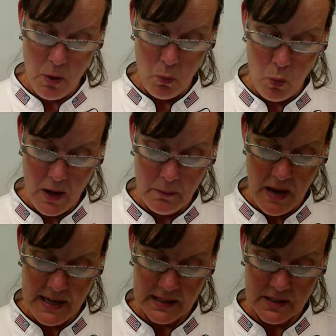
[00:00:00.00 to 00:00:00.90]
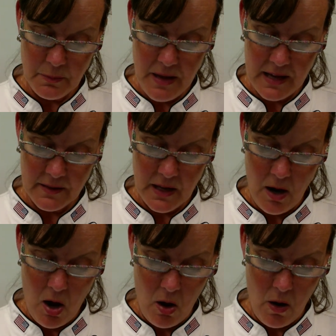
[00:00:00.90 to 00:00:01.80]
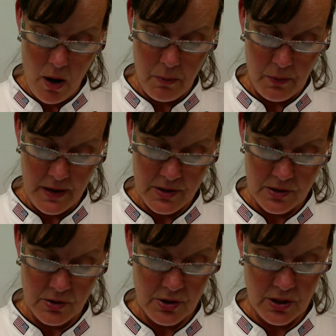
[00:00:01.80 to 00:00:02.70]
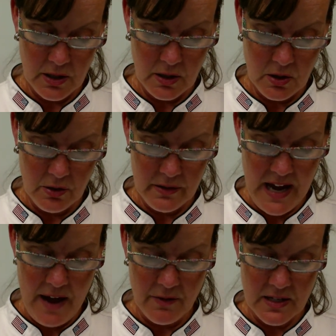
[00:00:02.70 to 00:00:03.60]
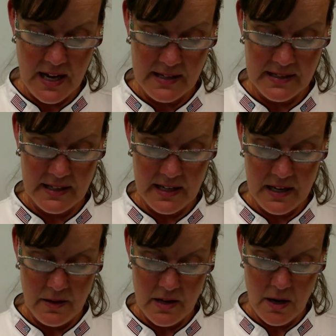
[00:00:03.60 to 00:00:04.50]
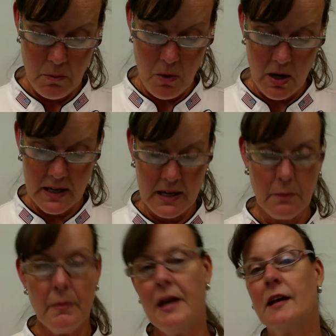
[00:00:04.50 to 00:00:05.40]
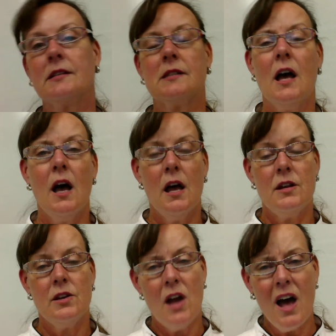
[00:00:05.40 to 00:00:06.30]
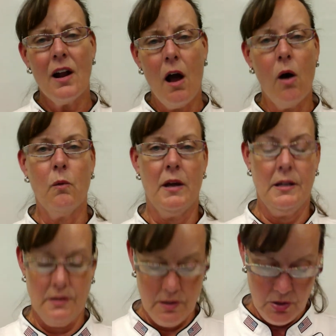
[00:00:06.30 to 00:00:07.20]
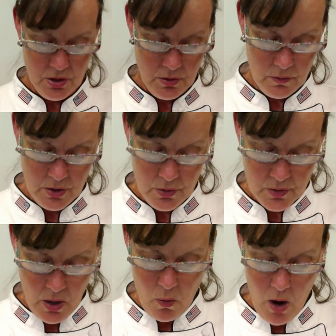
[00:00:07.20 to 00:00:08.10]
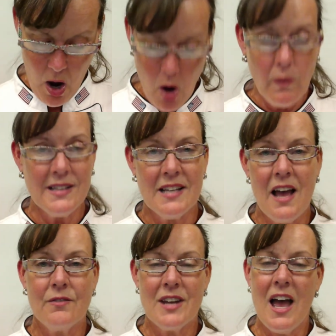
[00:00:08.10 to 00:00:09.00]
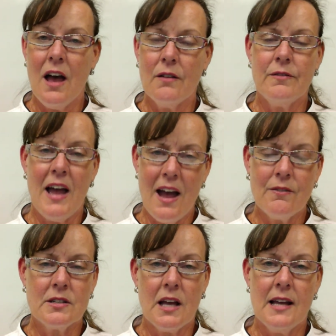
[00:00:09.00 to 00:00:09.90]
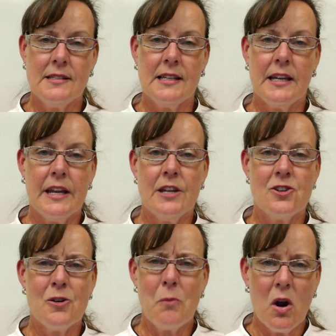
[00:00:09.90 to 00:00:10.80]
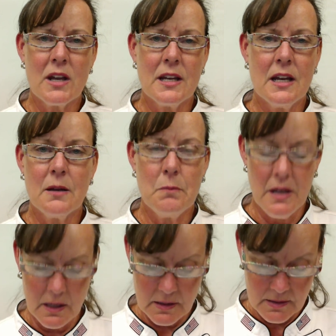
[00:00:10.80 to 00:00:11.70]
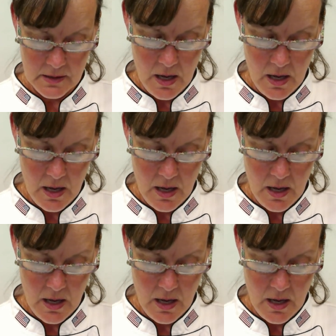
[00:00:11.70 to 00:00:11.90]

one might expect that all operations should include advertising in their marketing mix. Not always. You don't always have to have advertising in your marketing mix.